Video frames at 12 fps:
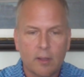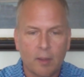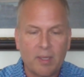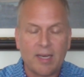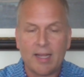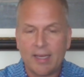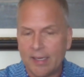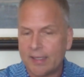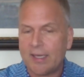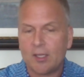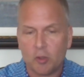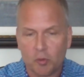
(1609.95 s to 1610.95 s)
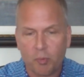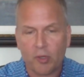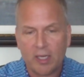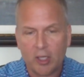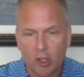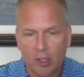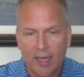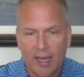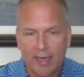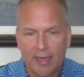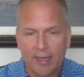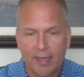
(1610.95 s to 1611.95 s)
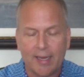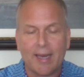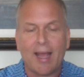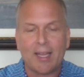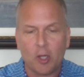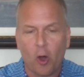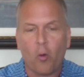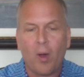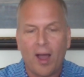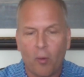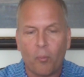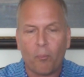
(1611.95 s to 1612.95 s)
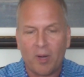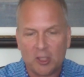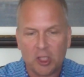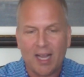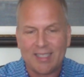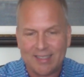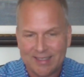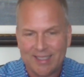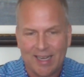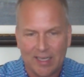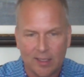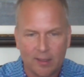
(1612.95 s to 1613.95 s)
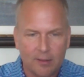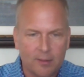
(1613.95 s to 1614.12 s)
I mean, I got a kid who's pretty good at it, and I know how much I suck.